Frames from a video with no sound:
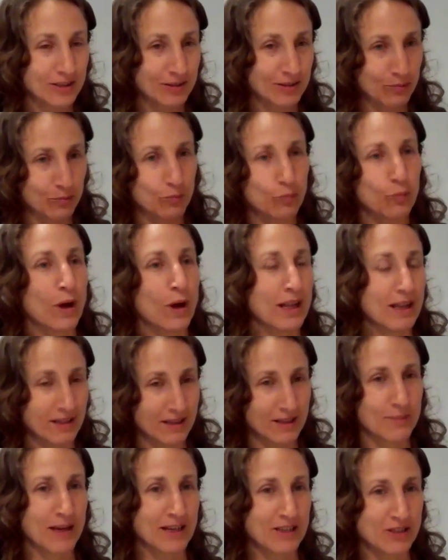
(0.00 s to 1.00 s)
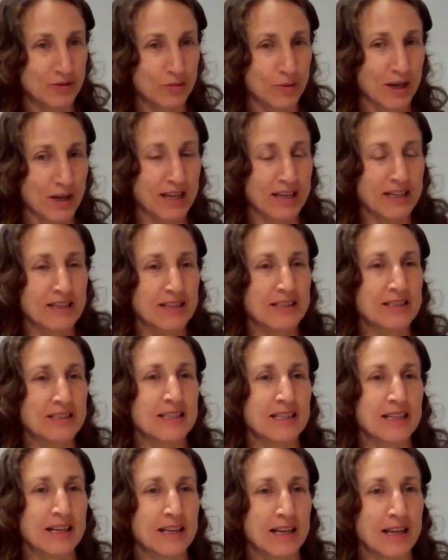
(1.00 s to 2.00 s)
what the best way is.
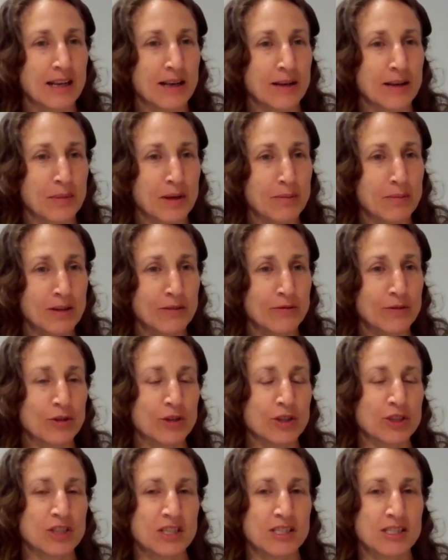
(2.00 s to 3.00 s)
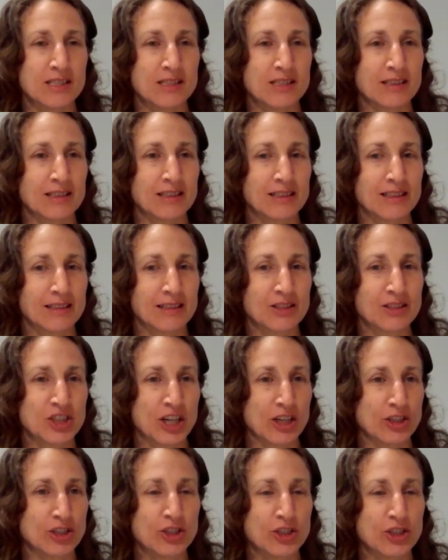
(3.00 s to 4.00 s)
And maybe if you could just
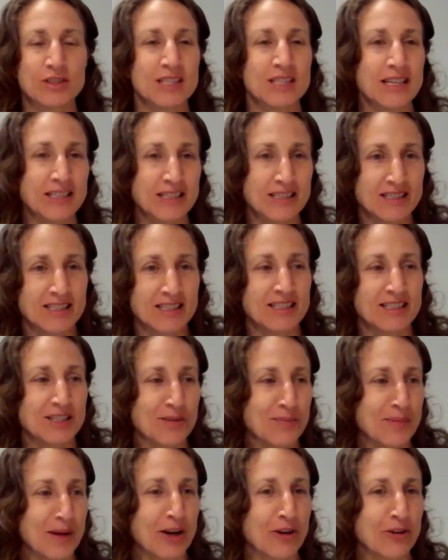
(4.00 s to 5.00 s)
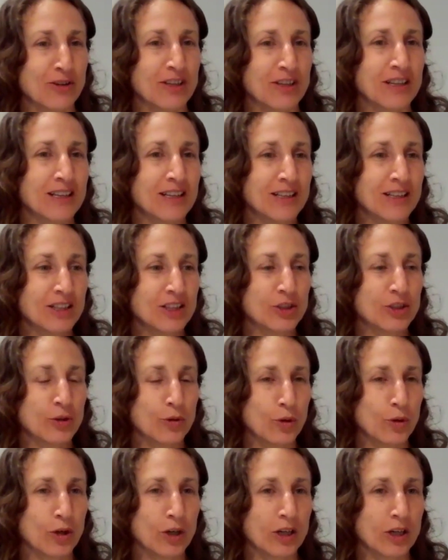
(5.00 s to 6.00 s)
share 2 sentences about
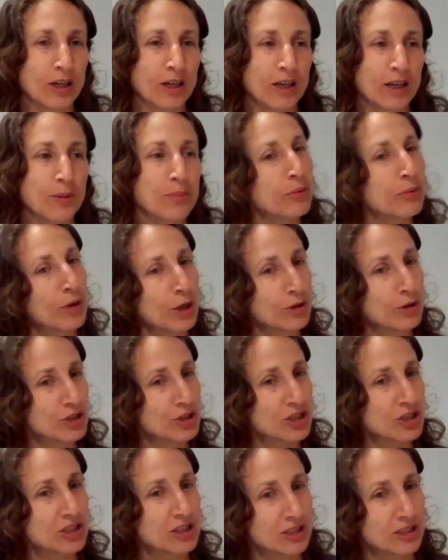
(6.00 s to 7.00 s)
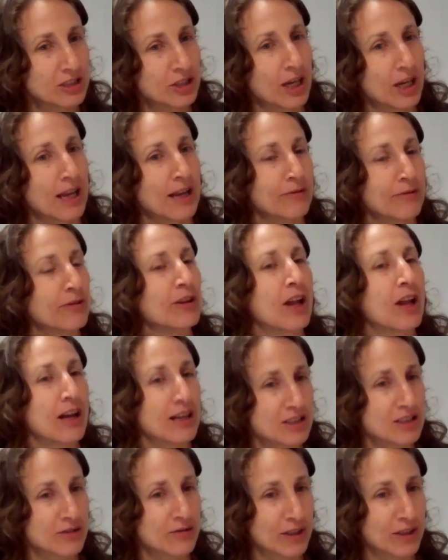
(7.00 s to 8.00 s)
your approach and
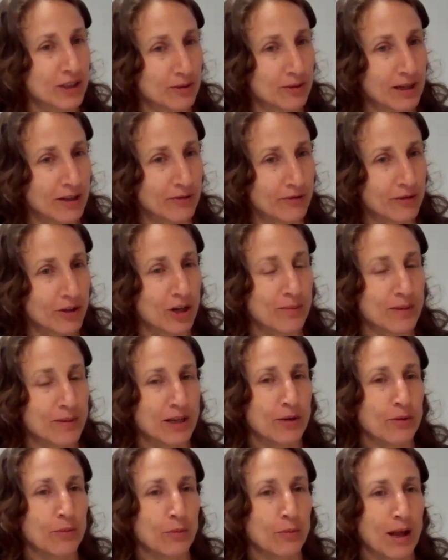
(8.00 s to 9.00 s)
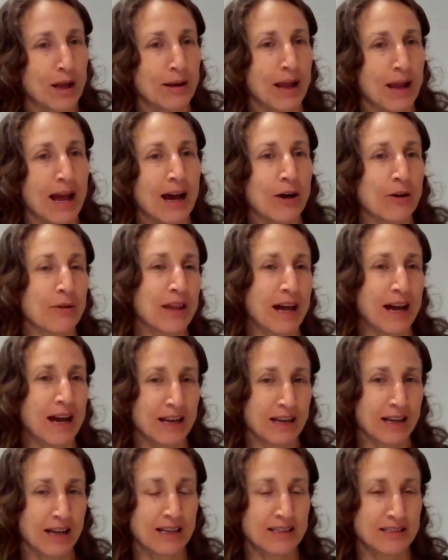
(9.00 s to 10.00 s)
philosophy around farming and how
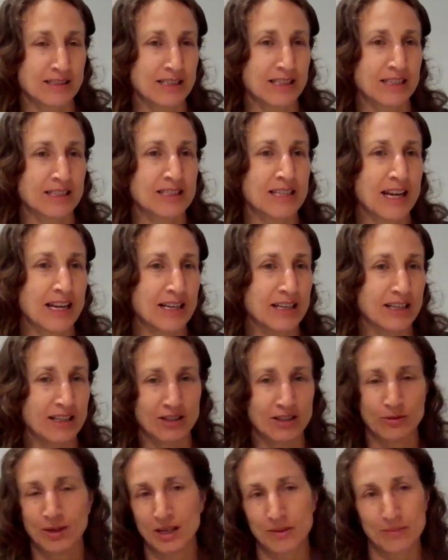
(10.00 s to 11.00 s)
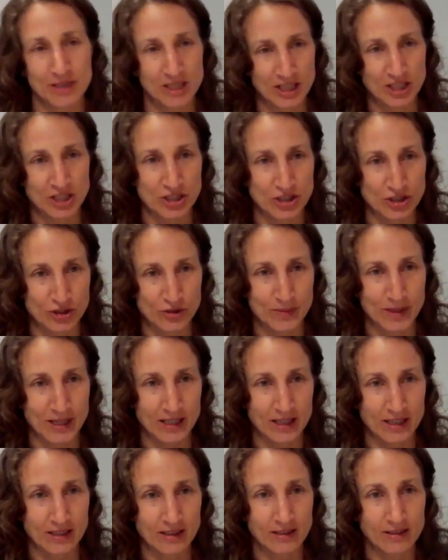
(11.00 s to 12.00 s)
that has dictated the recommendations you're
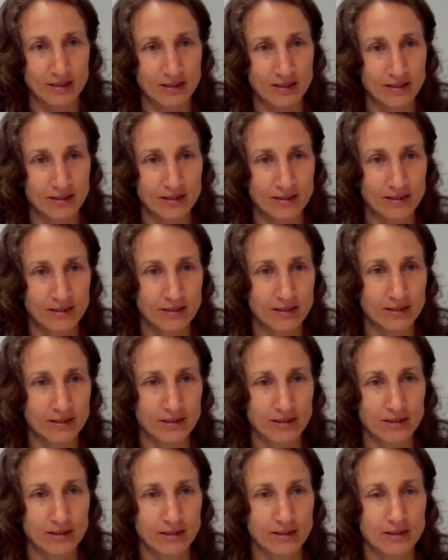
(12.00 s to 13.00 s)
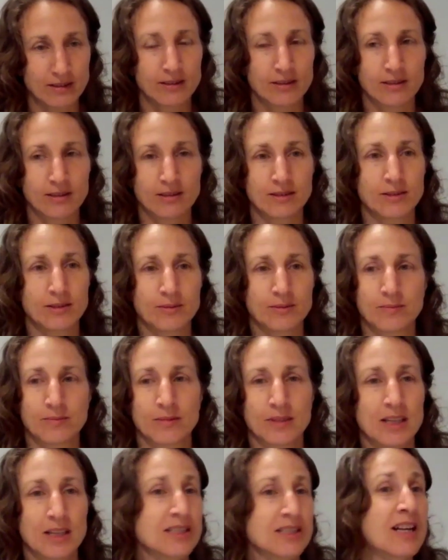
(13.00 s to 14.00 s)
making.
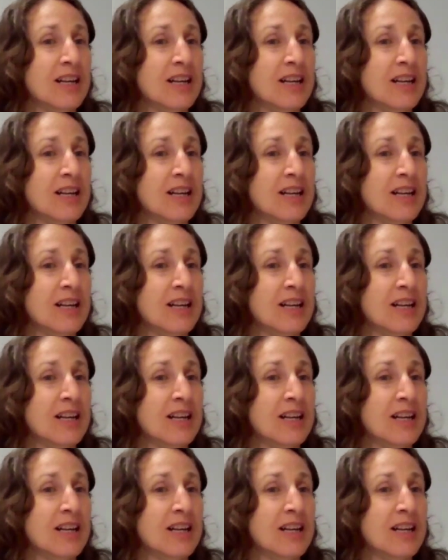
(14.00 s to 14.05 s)
Because